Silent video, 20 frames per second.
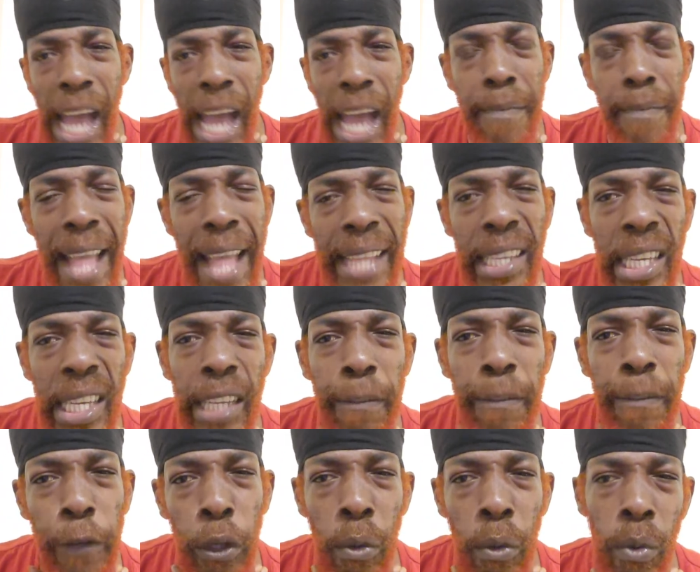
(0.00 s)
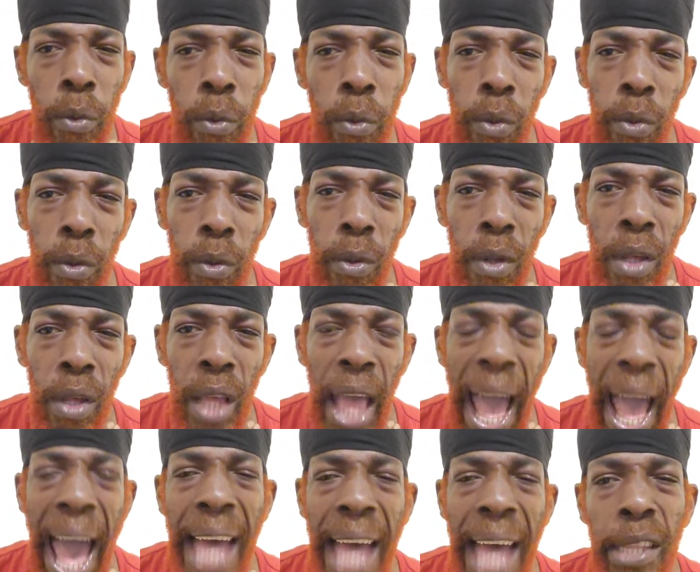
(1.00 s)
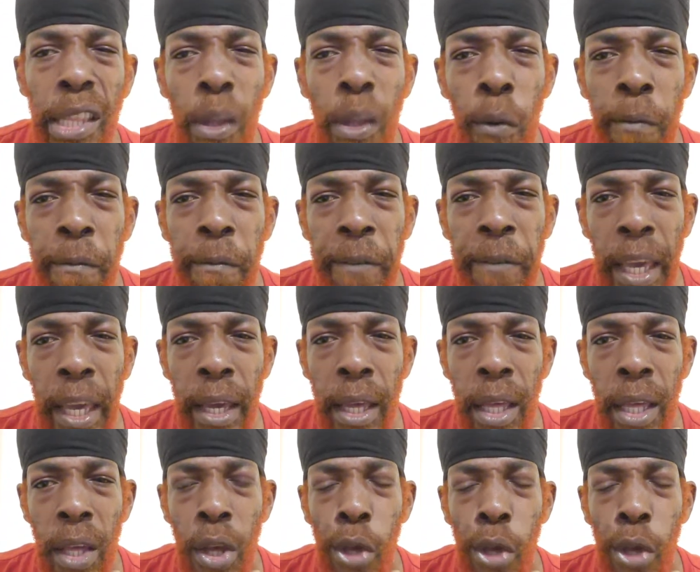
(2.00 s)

I am not confused. I have no fear.